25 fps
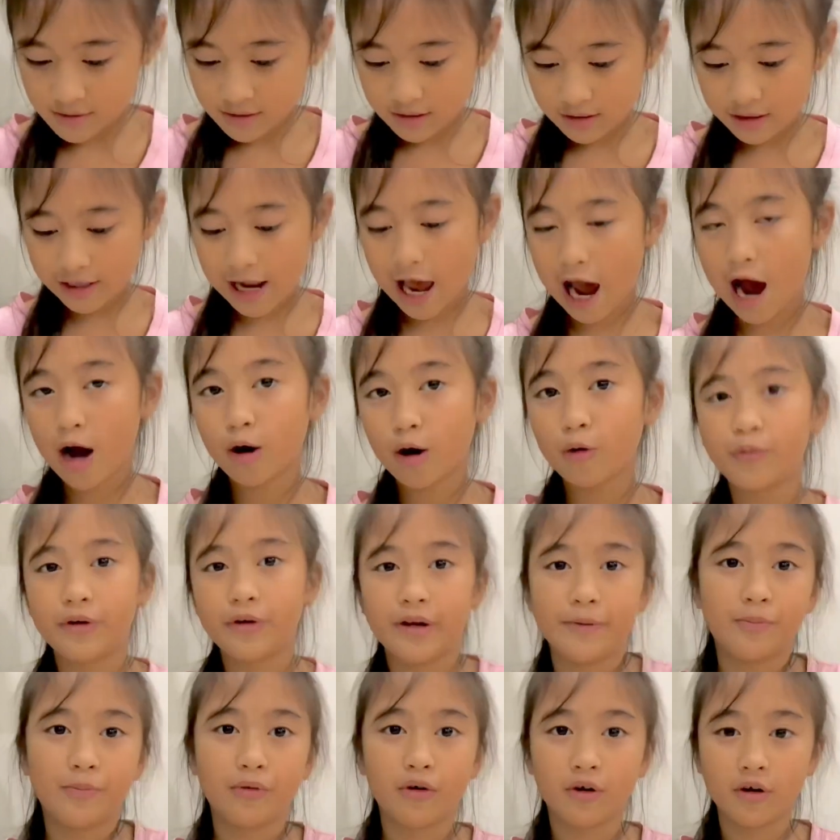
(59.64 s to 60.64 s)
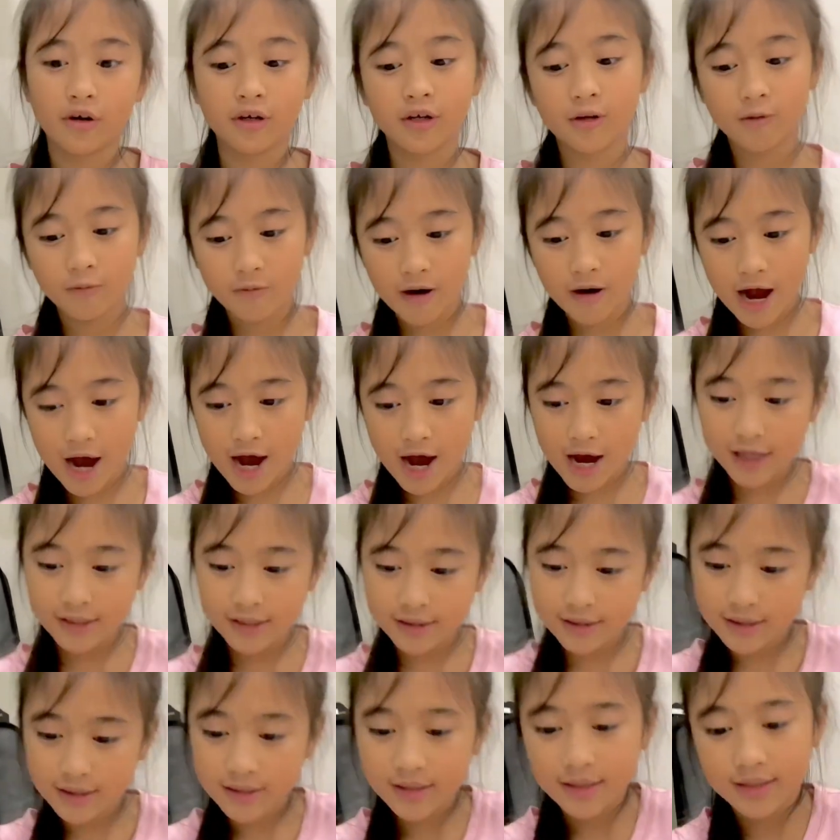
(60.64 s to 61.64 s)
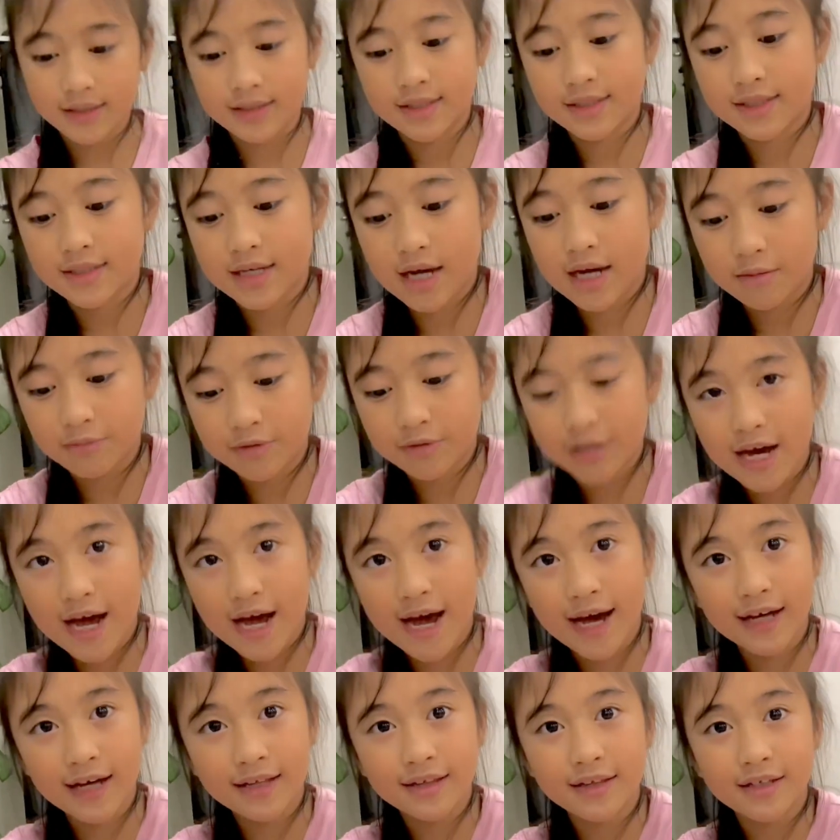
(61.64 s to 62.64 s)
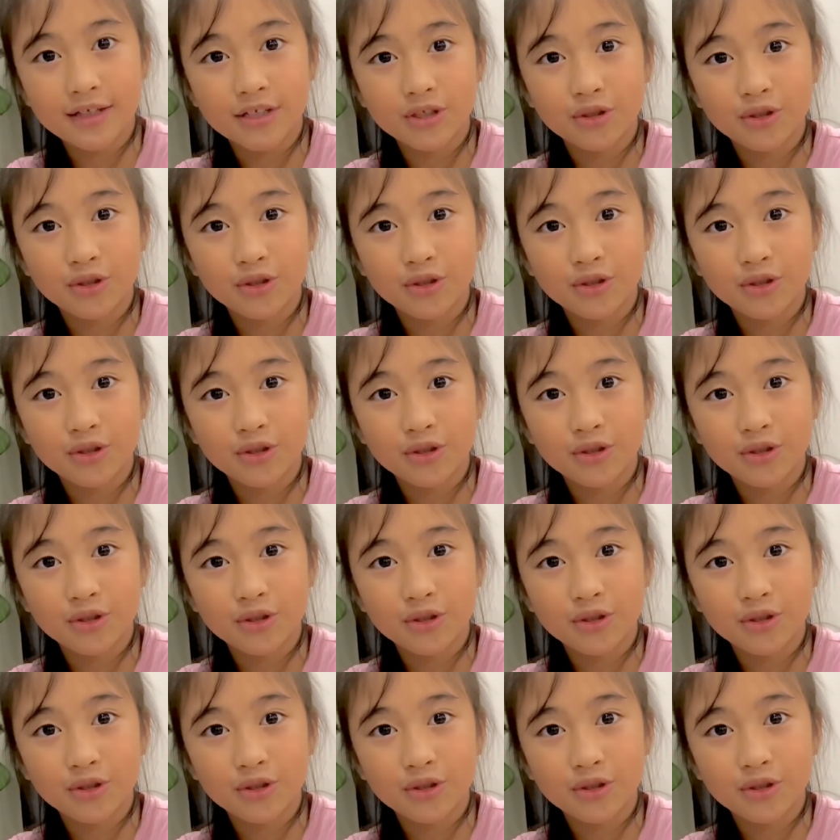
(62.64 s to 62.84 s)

Now we poured the rice. It's time to add this